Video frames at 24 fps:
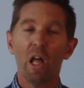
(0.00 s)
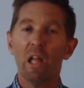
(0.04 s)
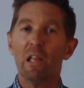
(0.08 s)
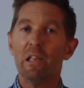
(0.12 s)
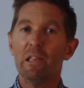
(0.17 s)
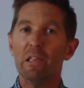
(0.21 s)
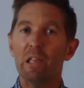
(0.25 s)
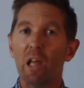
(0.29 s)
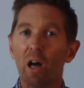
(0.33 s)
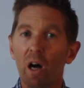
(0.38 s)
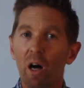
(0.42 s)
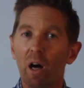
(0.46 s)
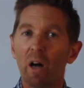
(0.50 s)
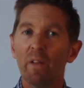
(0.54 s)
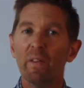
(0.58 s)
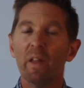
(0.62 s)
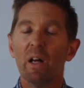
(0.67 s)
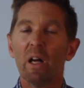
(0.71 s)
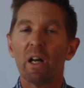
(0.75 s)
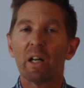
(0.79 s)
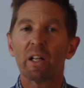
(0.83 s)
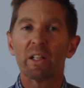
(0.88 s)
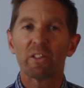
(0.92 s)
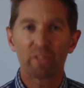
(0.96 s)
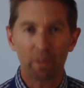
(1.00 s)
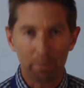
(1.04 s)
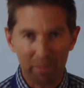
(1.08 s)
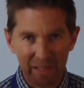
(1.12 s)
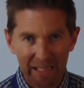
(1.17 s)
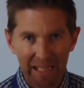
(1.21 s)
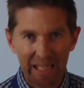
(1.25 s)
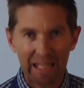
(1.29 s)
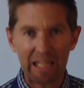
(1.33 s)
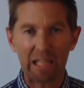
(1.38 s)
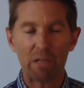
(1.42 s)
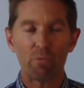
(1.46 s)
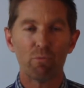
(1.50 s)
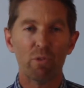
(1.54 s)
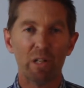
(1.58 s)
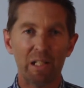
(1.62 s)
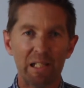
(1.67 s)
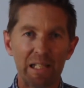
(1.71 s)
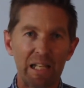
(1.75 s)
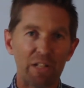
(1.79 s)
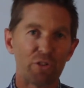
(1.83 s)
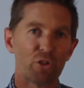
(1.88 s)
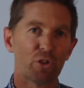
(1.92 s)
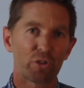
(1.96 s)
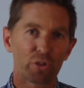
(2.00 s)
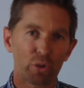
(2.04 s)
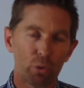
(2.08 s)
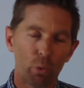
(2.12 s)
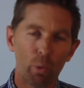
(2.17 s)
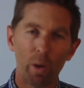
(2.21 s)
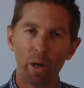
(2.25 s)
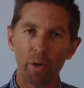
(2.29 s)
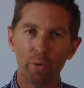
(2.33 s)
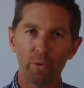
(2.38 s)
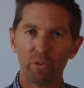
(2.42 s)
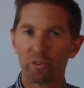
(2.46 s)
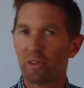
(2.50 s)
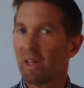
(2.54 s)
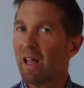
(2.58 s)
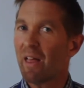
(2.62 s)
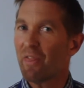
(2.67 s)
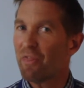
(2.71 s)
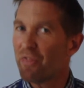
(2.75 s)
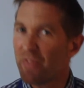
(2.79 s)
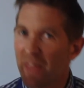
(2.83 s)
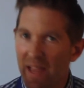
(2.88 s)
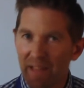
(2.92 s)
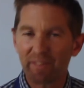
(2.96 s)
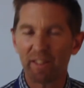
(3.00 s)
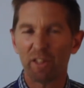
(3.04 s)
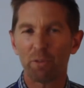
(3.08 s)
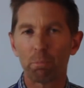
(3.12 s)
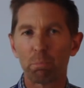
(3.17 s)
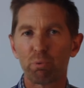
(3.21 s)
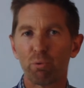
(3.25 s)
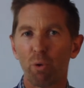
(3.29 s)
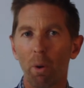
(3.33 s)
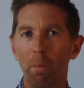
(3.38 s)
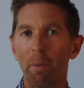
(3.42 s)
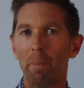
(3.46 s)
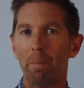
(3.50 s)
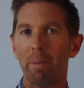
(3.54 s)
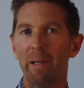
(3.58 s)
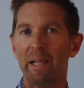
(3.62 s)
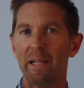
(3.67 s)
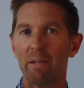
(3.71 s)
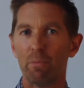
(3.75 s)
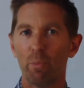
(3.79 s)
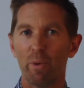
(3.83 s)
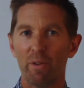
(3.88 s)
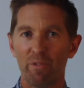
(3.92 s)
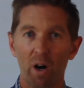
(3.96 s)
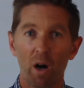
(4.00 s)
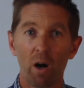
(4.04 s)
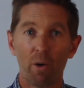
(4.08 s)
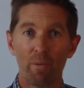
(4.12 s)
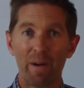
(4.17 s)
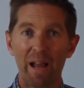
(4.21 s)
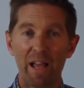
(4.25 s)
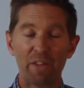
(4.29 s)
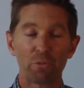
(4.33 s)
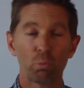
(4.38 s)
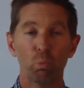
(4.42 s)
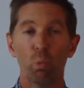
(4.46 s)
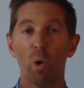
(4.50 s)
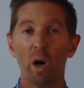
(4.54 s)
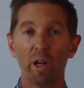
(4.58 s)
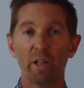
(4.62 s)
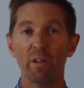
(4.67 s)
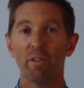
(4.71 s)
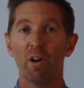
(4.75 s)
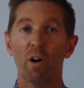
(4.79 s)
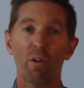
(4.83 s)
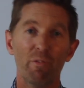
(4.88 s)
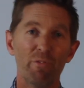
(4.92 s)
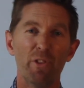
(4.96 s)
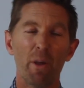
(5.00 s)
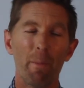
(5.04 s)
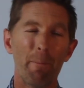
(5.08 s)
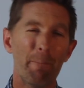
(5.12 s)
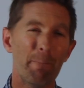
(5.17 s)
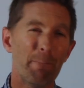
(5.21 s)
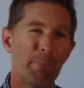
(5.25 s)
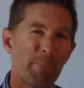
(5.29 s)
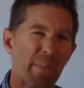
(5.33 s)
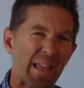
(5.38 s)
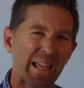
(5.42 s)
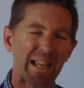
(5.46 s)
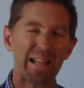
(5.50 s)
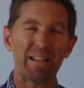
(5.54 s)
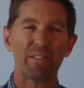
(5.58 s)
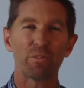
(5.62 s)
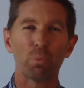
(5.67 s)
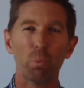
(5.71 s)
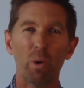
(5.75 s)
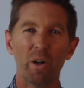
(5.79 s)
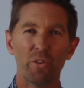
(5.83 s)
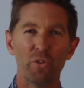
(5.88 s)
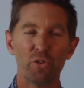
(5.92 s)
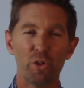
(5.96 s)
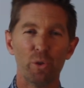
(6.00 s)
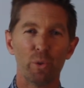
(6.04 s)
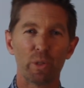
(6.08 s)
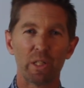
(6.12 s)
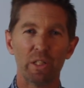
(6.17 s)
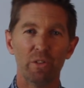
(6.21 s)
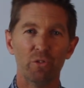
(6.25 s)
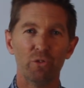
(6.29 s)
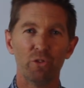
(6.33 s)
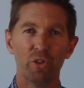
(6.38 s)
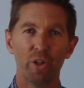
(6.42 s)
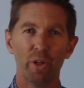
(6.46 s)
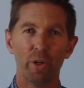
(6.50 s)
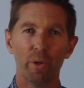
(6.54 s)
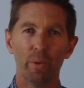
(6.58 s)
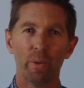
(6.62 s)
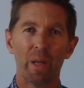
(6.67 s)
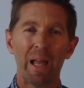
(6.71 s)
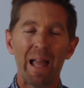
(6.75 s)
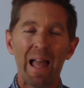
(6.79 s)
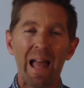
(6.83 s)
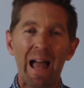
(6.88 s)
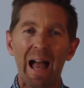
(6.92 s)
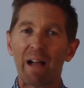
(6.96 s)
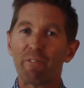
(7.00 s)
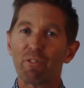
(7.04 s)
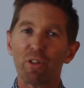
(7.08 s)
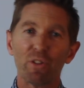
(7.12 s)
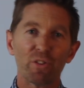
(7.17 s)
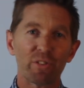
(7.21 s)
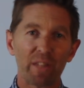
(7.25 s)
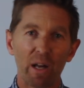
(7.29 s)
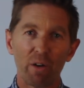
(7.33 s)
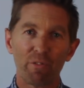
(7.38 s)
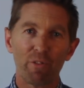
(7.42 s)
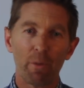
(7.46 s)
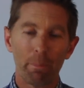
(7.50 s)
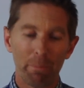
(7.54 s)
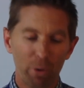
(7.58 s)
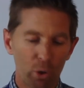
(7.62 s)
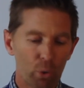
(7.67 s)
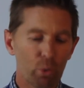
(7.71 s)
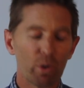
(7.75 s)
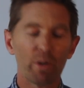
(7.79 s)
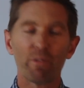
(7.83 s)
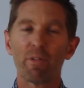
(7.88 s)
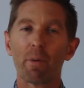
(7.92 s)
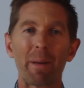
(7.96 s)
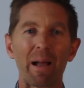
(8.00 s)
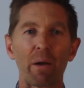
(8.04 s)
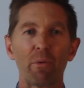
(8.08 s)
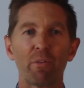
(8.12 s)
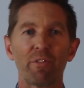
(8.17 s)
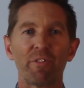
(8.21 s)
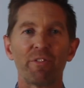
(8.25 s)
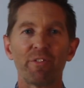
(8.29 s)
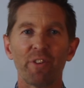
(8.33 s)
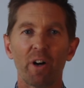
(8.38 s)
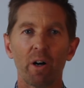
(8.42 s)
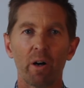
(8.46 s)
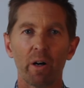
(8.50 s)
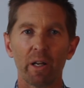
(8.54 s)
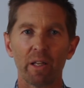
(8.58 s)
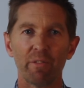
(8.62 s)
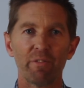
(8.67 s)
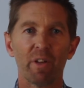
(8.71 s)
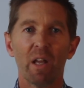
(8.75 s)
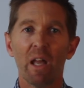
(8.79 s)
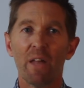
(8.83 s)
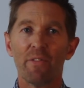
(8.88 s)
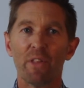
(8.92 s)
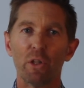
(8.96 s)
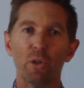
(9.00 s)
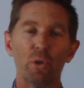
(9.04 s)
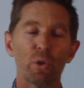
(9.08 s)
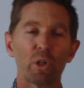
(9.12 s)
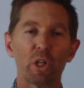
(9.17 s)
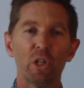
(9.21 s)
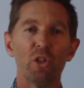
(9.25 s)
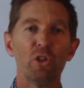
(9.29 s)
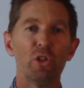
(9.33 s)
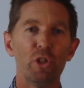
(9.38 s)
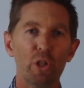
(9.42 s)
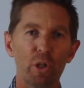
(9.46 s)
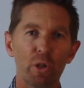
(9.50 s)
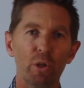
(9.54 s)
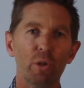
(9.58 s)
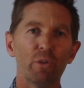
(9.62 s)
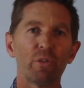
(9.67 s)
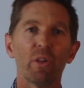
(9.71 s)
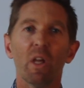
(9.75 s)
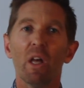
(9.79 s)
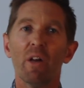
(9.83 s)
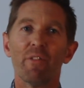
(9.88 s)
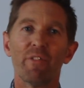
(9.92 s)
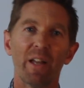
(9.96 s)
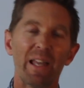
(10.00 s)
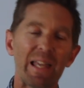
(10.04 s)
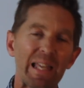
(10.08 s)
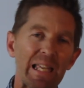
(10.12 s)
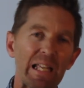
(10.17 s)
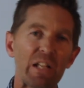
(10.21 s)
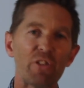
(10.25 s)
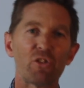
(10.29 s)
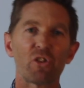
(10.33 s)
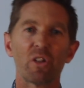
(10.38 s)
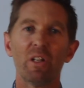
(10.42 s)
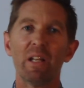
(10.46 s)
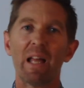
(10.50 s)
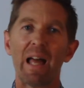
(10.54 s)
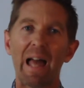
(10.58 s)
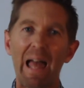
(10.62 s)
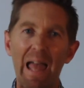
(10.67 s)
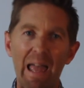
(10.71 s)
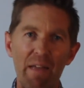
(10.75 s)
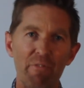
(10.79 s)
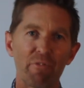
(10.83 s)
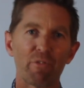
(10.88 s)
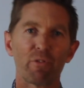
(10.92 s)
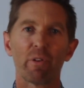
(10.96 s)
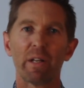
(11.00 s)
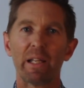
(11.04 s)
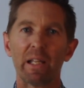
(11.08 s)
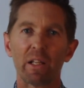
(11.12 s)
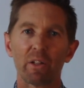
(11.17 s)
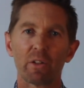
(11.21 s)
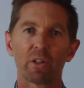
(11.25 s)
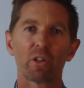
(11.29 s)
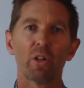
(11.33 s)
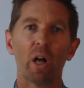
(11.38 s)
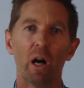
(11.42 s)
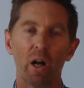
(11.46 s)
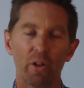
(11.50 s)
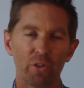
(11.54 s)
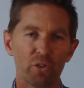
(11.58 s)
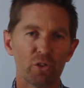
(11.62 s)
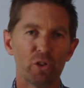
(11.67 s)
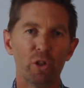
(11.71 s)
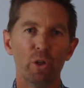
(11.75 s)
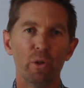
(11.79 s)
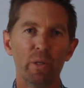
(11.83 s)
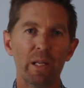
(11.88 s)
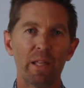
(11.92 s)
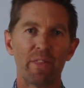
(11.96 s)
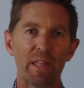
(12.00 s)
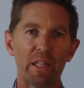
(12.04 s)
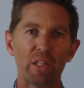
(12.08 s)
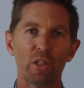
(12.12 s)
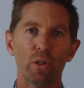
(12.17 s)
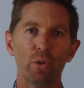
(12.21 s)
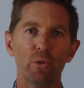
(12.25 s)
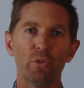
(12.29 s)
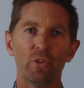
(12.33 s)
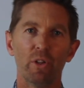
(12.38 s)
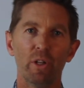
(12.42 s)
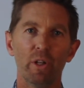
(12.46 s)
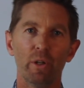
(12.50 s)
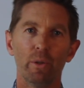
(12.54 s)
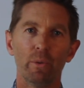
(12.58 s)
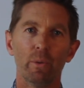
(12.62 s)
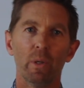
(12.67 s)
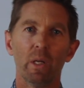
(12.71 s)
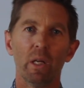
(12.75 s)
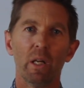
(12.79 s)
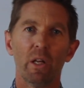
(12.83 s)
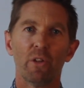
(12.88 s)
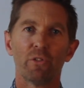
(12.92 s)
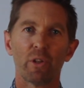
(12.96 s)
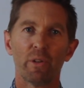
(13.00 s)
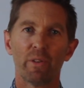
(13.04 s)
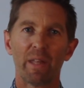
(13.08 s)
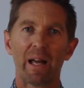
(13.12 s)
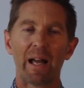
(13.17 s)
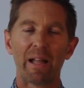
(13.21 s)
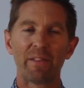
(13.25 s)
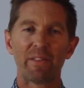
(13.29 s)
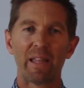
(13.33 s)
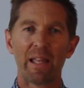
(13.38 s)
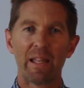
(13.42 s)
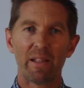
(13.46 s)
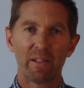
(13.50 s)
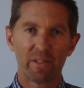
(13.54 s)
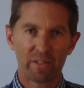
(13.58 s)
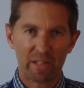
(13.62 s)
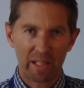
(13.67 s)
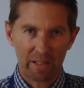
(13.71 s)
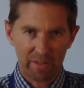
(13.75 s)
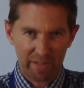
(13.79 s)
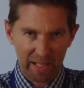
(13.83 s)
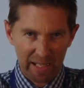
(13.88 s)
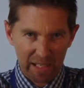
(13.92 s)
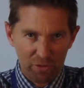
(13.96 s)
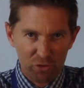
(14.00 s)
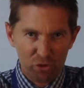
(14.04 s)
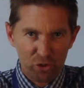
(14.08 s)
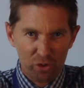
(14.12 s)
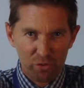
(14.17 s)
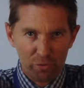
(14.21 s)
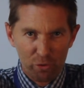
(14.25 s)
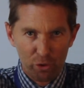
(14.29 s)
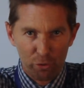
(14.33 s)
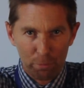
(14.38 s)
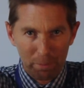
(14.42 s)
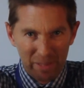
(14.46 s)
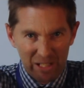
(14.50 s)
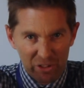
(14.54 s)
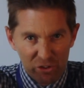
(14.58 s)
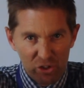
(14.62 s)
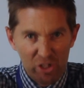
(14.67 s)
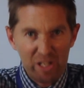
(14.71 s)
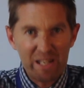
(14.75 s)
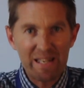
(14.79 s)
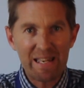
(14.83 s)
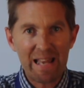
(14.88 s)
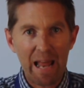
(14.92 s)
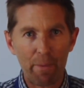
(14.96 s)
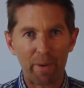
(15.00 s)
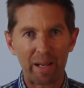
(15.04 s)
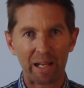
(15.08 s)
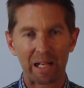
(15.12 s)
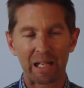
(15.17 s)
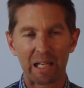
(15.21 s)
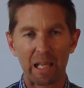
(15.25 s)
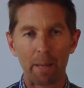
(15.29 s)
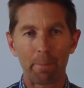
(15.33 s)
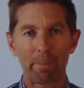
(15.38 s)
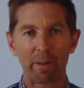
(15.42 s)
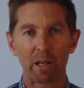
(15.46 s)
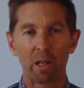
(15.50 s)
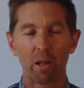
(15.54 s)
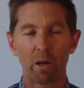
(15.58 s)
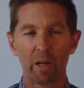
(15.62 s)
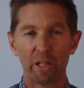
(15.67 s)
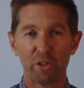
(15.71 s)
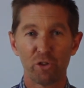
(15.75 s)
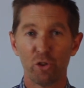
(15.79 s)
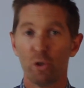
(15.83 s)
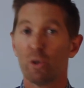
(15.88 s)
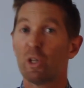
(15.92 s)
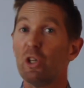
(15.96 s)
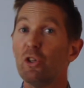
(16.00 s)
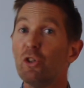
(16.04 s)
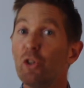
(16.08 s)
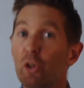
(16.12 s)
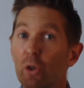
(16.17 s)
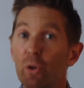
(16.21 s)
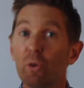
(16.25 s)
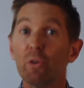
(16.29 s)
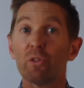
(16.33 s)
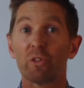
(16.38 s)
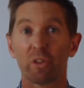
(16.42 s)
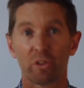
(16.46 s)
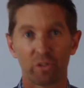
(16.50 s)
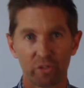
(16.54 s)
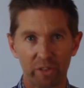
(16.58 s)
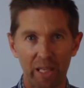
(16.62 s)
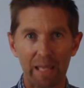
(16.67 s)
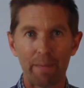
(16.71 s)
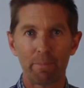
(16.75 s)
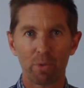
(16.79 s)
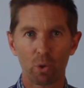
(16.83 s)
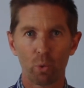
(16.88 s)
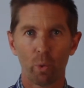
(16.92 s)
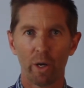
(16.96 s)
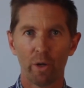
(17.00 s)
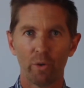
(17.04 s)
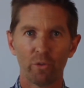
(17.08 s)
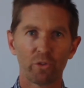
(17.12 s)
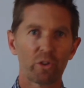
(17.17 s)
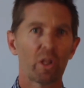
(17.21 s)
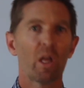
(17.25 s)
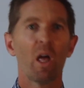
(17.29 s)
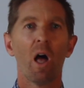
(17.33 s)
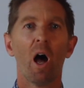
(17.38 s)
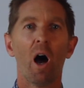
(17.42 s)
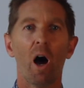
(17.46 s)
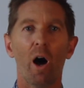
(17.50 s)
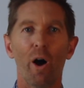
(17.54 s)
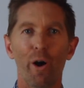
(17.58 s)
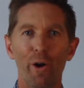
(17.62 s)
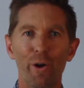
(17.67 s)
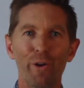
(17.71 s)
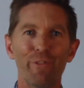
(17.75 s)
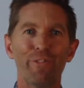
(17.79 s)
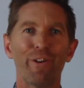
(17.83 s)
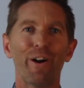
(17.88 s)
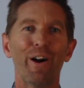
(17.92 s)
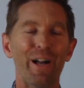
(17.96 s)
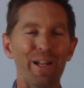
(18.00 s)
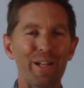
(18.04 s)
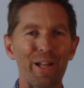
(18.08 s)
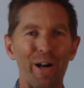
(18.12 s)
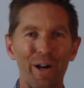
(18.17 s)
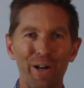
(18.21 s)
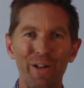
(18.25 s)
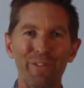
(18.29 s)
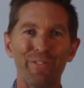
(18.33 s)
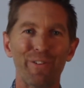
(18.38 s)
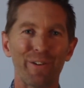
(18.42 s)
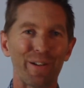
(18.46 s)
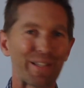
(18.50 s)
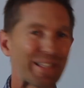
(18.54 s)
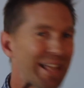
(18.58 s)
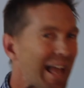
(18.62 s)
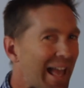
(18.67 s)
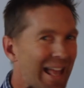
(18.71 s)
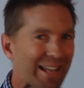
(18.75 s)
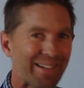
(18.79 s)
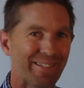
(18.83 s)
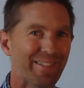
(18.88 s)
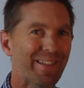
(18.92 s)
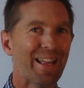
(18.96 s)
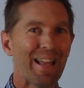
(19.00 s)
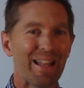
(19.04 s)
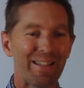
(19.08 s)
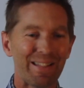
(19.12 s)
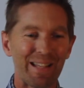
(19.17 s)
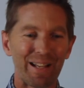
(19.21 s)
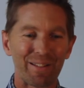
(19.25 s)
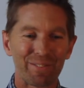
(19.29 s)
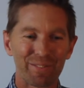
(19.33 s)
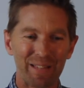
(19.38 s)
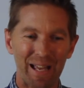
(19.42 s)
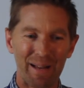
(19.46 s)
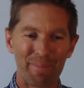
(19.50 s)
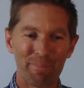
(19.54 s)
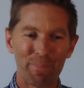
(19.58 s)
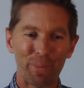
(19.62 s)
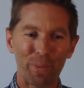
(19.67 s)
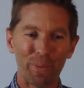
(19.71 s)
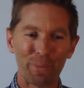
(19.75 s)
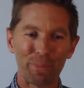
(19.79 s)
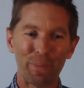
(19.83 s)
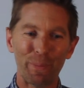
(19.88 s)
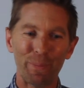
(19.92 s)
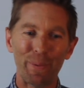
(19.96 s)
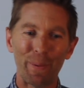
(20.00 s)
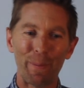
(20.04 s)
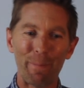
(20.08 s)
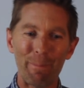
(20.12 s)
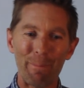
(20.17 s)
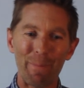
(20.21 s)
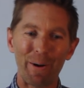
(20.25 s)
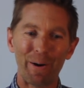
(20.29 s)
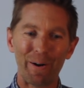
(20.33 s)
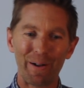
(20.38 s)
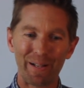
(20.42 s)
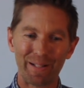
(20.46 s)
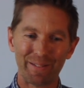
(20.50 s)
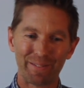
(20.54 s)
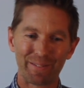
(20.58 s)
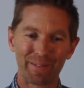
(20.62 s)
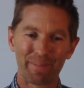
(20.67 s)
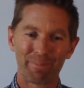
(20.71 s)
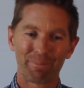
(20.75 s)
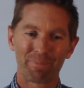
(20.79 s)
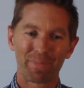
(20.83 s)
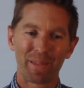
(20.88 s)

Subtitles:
Learn some key religious quotes. This is probably, with RS, one of the biggest ones you can do. Have yourself a pool of about 5 that you can use for each and every unit that you do, so that they can just be generically applied. You can use the same quotes over and over again. The exam board will not mind.